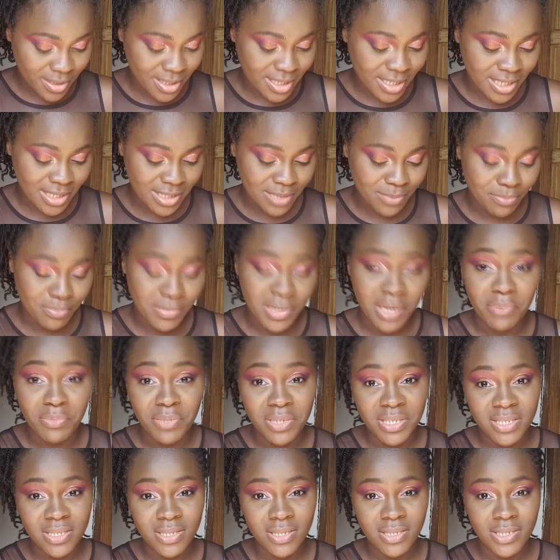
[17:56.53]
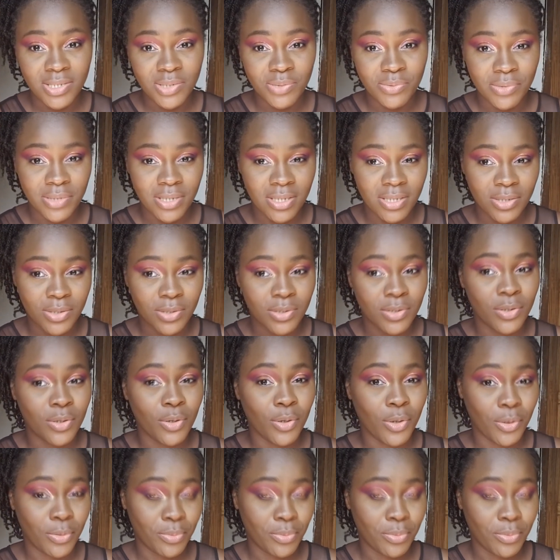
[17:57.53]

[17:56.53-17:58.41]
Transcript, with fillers: that my message will get